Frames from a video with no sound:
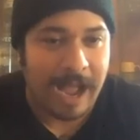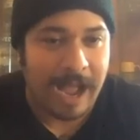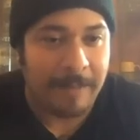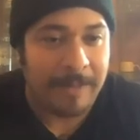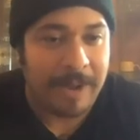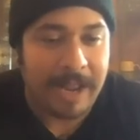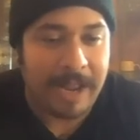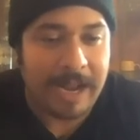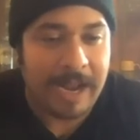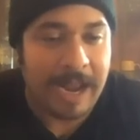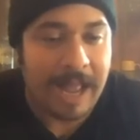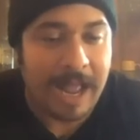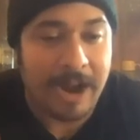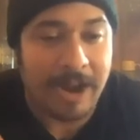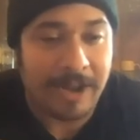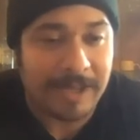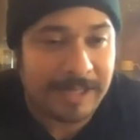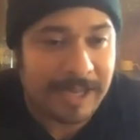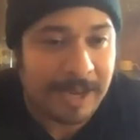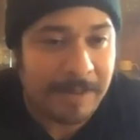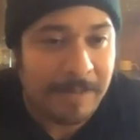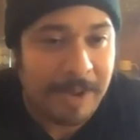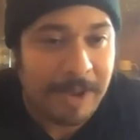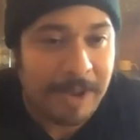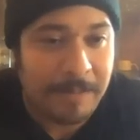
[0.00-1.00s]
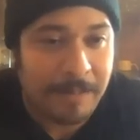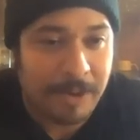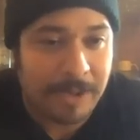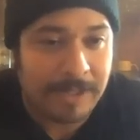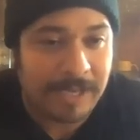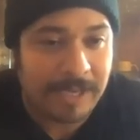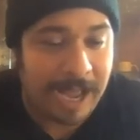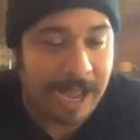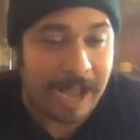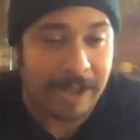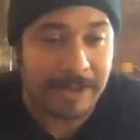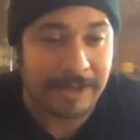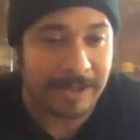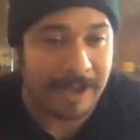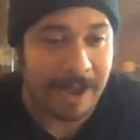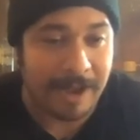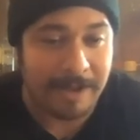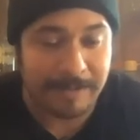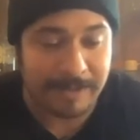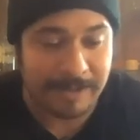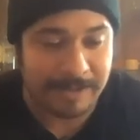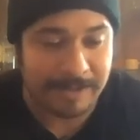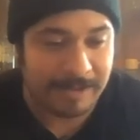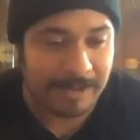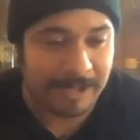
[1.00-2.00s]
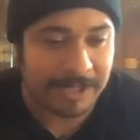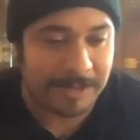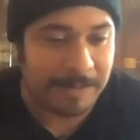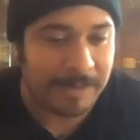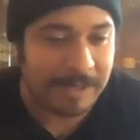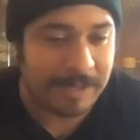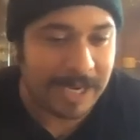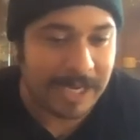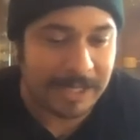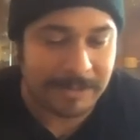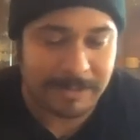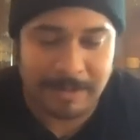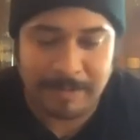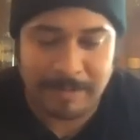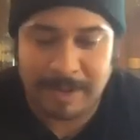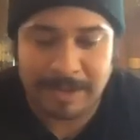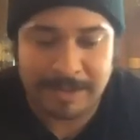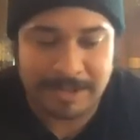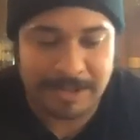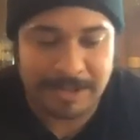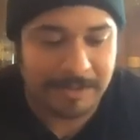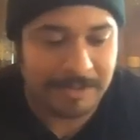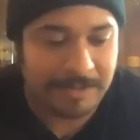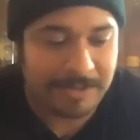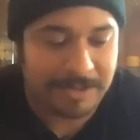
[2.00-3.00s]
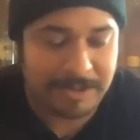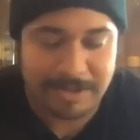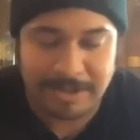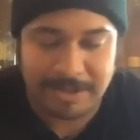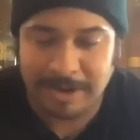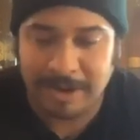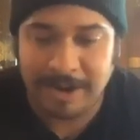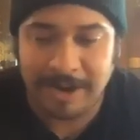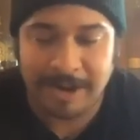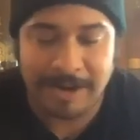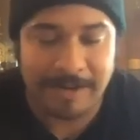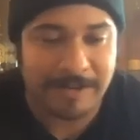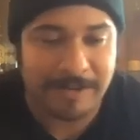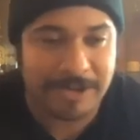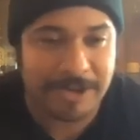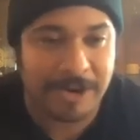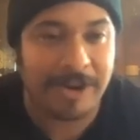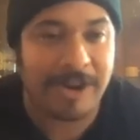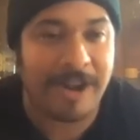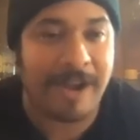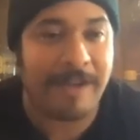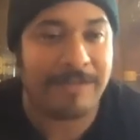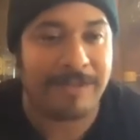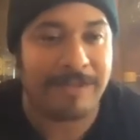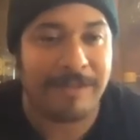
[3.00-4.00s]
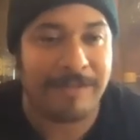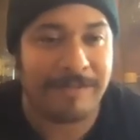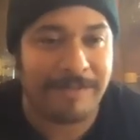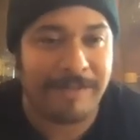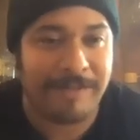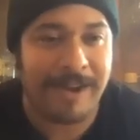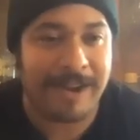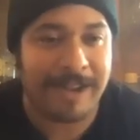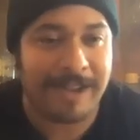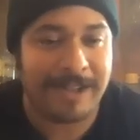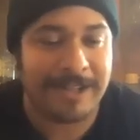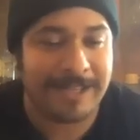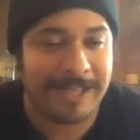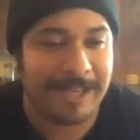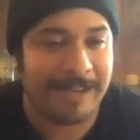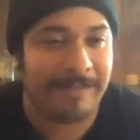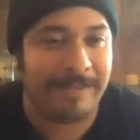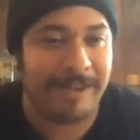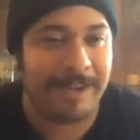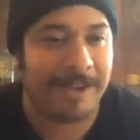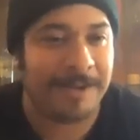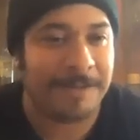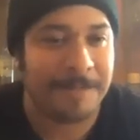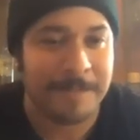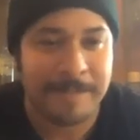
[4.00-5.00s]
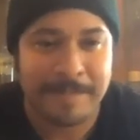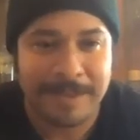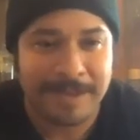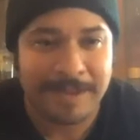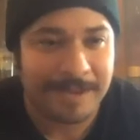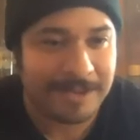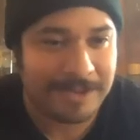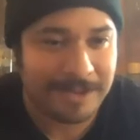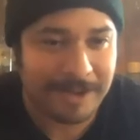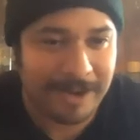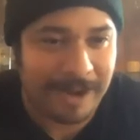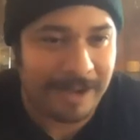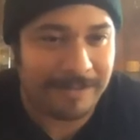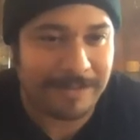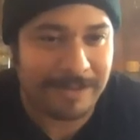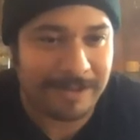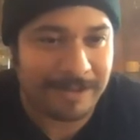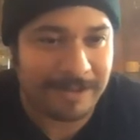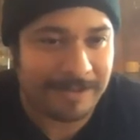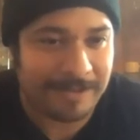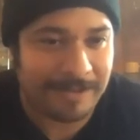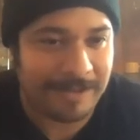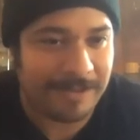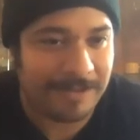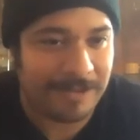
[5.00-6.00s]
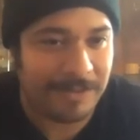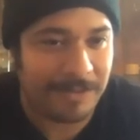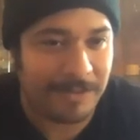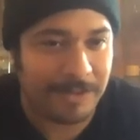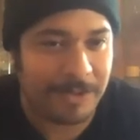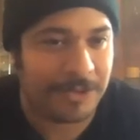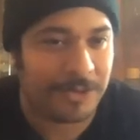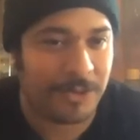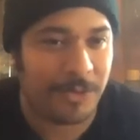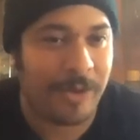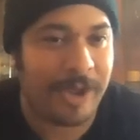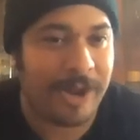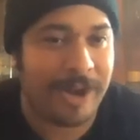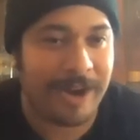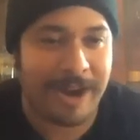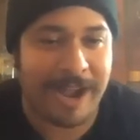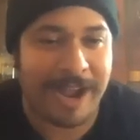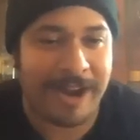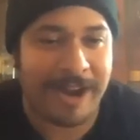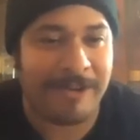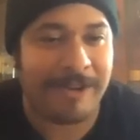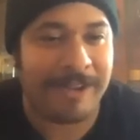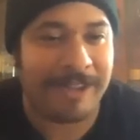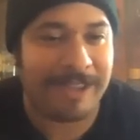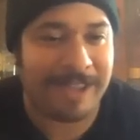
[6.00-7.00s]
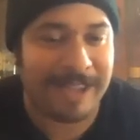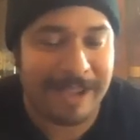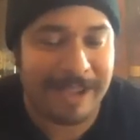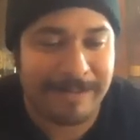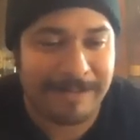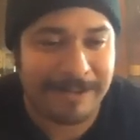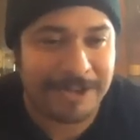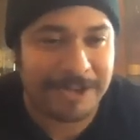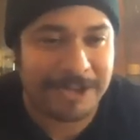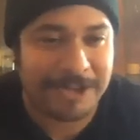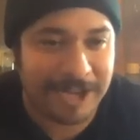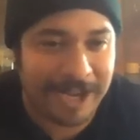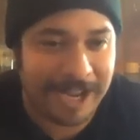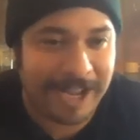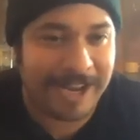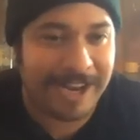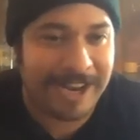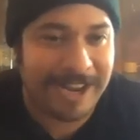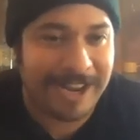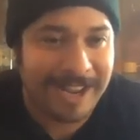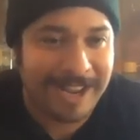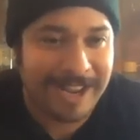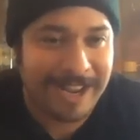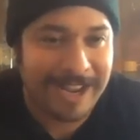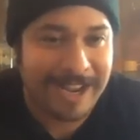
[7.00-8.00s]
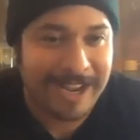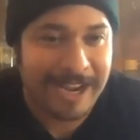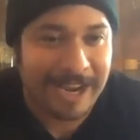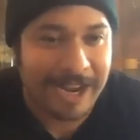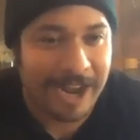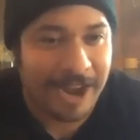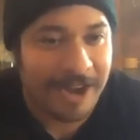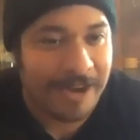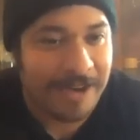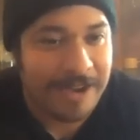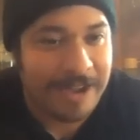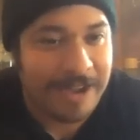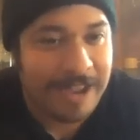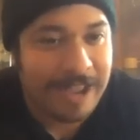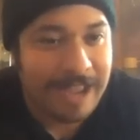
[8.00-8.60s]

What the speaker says: mean, and I'll say me personally, I there's been days where I'm like, dude, turn off the fucking TV, turn off the Twitter. I don't give a shit, you know.